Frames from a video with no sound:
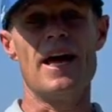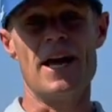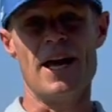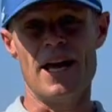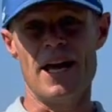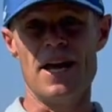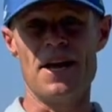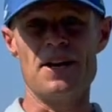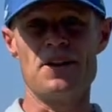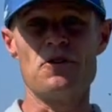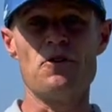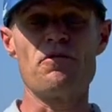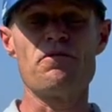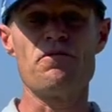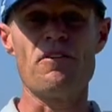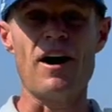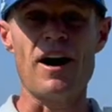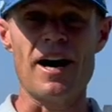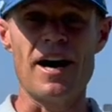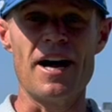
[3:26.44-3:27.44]
And you'll
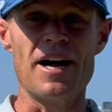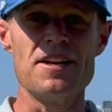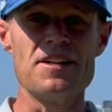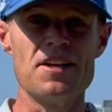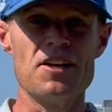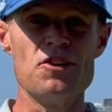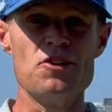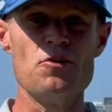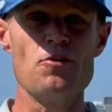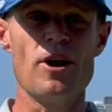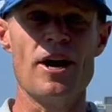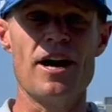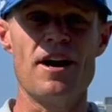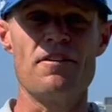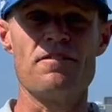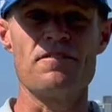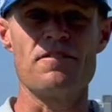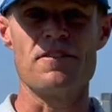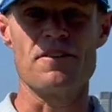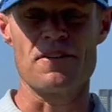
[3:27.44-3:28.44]
find that you have
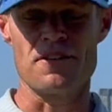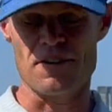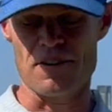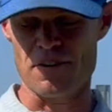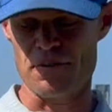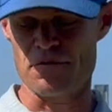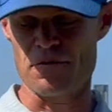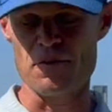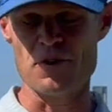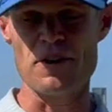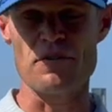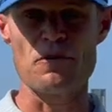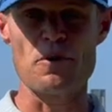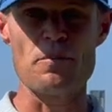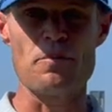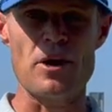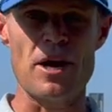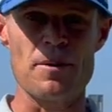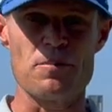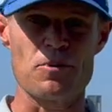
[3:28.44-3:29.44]
few different
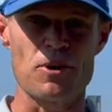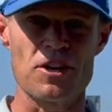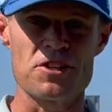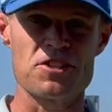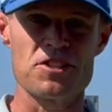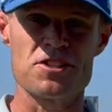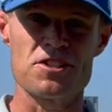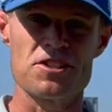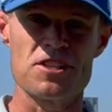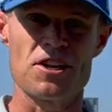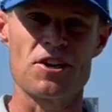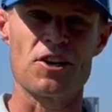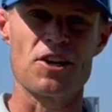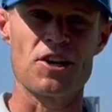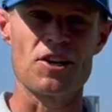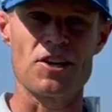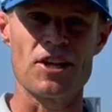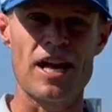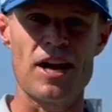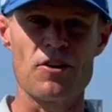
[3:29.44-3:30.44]
paintbrushes that are going to
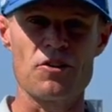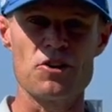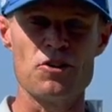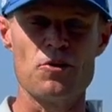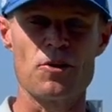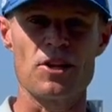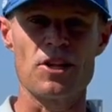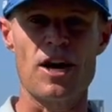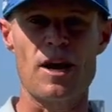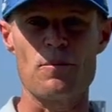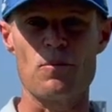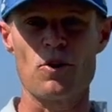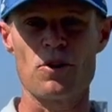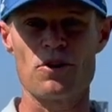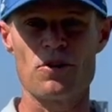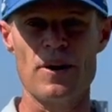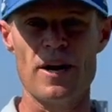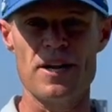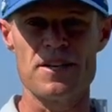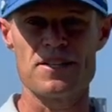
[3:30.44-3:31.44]
allow you a lot more
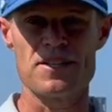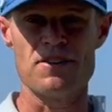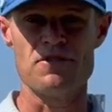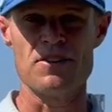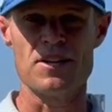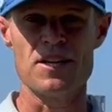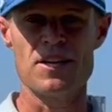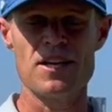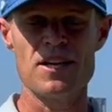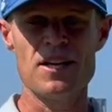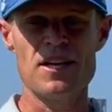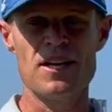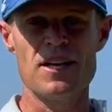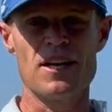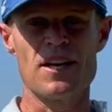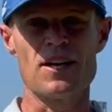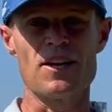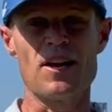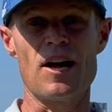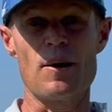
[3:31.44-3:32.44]
creativity,
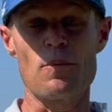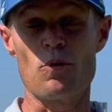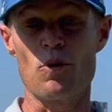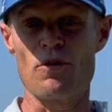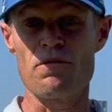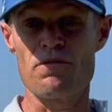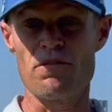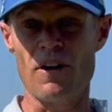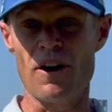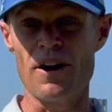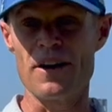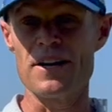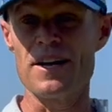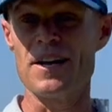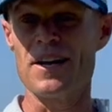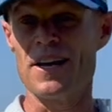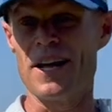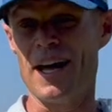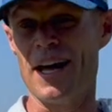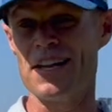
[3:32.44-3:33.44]
a lot more fun
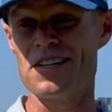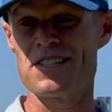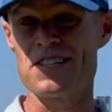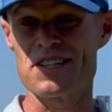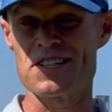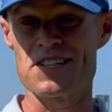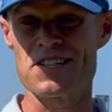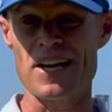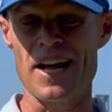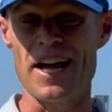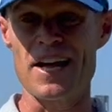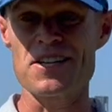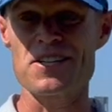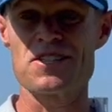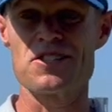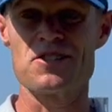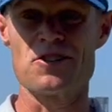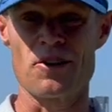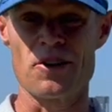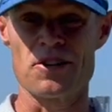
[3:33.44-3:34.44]
and success
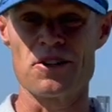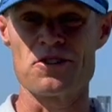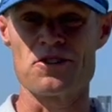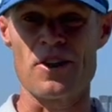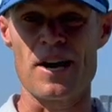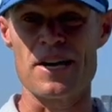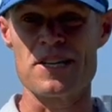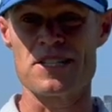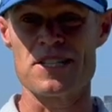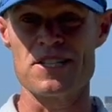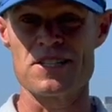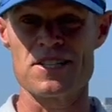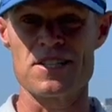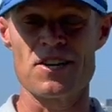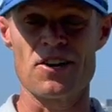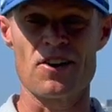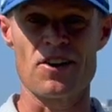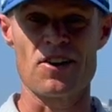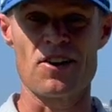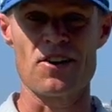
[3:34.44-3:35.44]
during the dry season
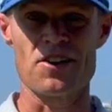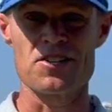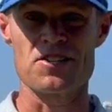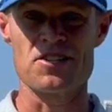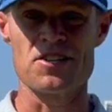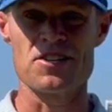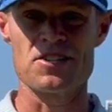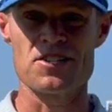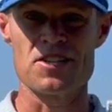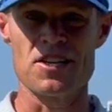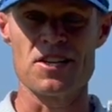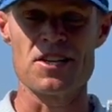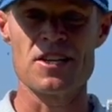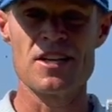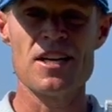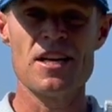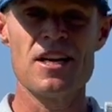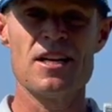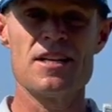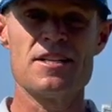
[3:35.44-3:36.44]
here at RSGC.
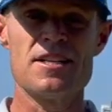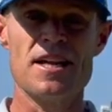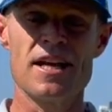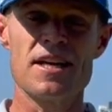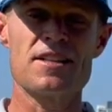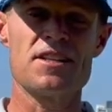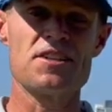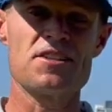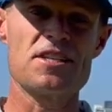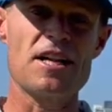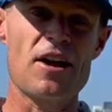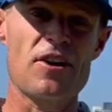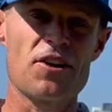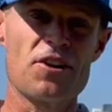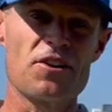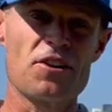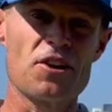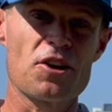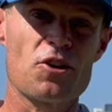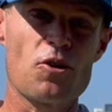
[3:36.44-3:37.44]
Take this out
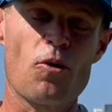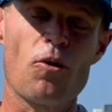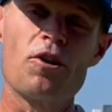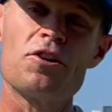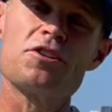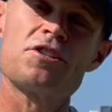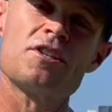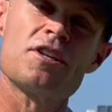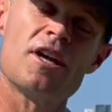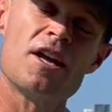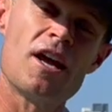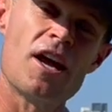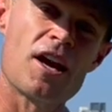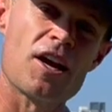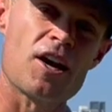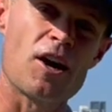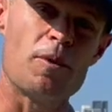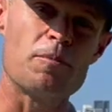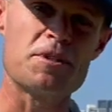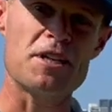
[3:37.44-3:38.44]
onto the course,
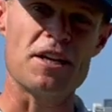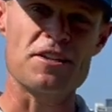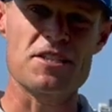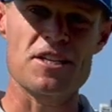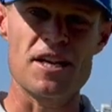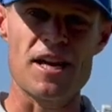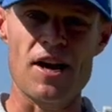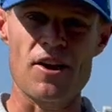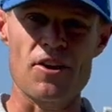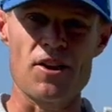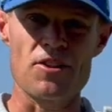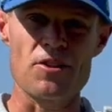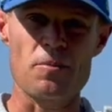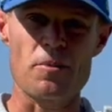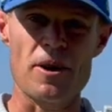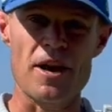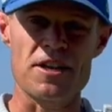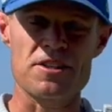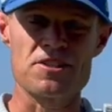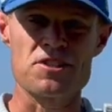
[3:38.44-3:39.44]
come test it out on the
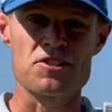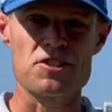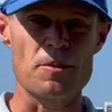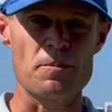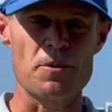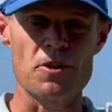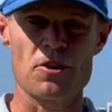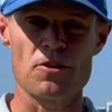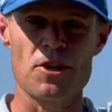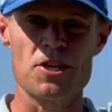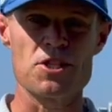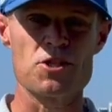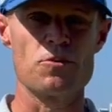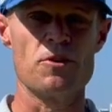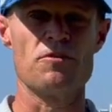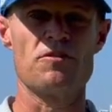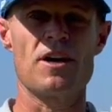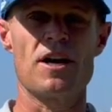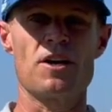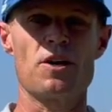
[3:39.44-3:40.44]
practice chipping greens.
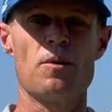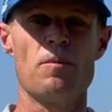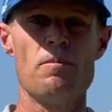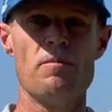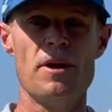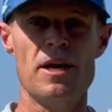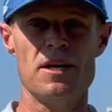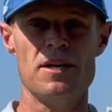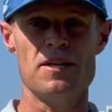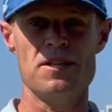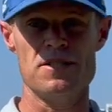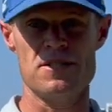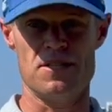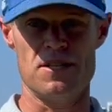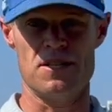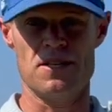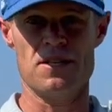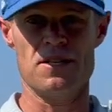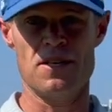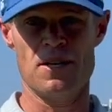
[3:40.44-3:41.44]
We've got an
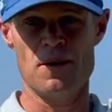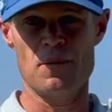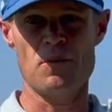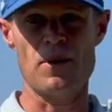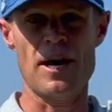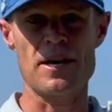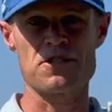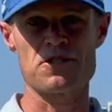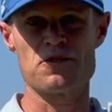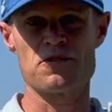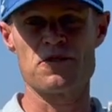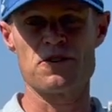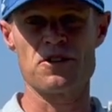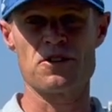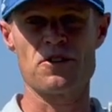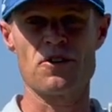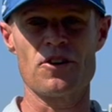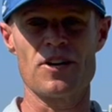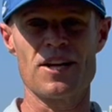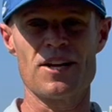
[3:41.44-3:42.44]
amazing practice
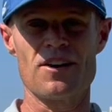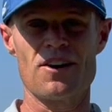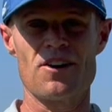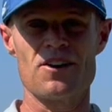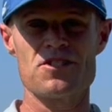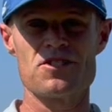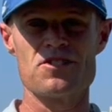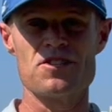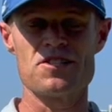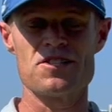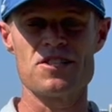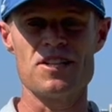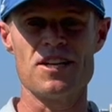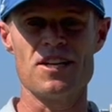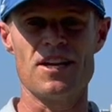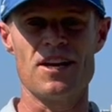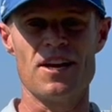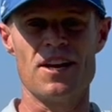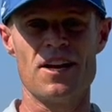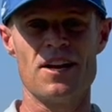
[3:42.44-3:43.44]
facility at
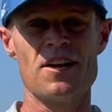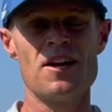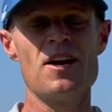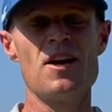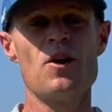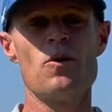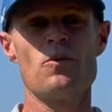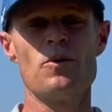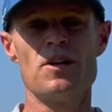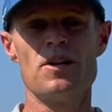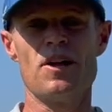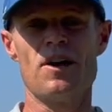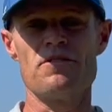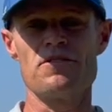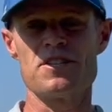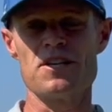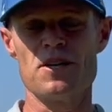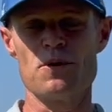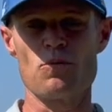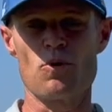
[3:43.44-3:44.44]
RSGC and we'd love
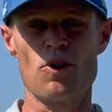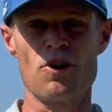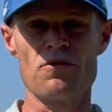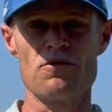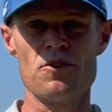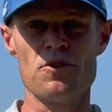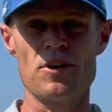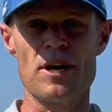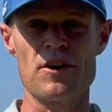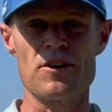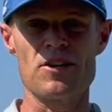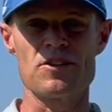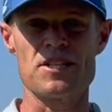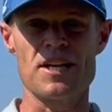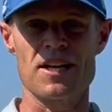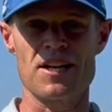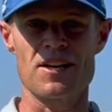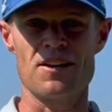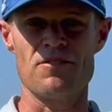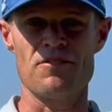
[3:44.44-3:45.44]
seeing more of you out here
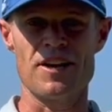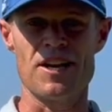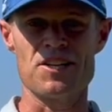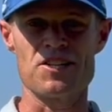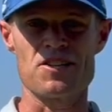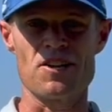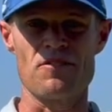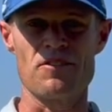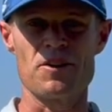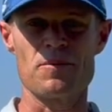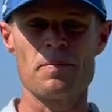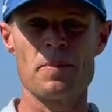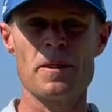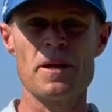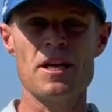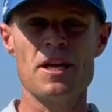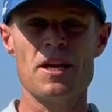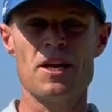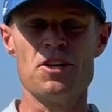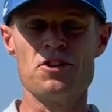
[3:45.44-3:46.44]
taking advantage of it.
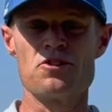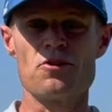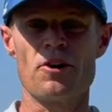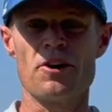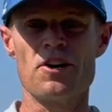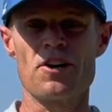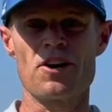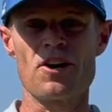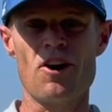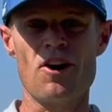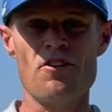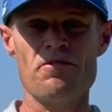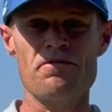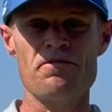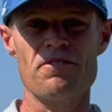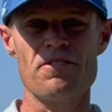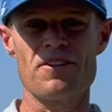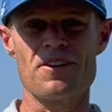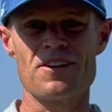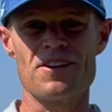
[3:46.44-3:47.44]
Enjoy your golf.
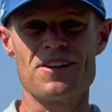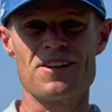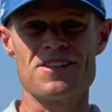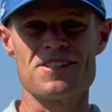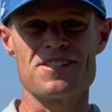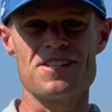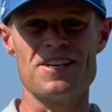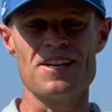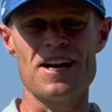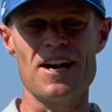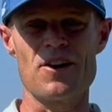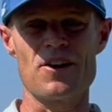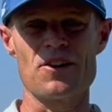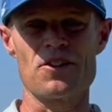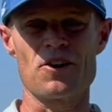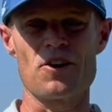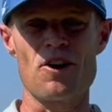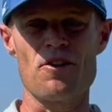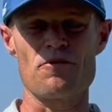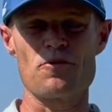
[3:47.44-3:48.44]
See you out on the
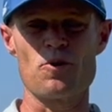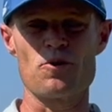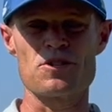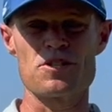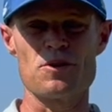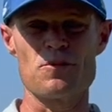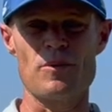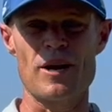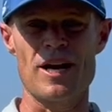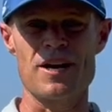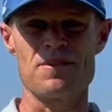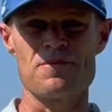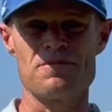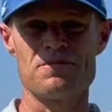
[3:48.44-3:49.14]
golf course in May.